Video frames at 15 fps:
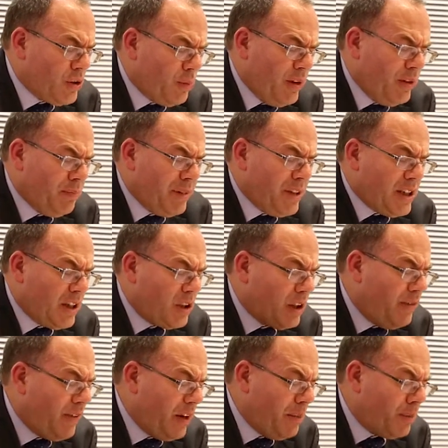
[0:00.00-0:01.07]
with potentially
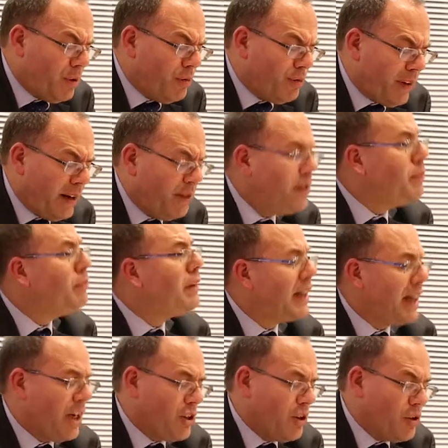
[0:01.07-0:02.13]
very profound
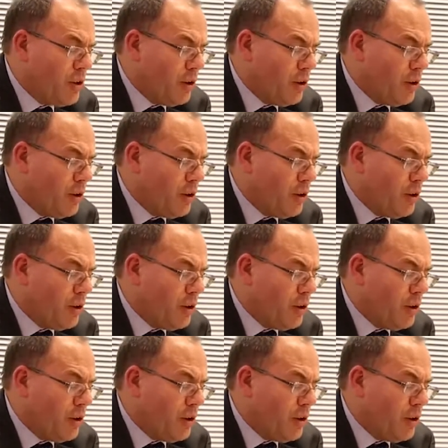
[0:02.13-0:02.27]
implications,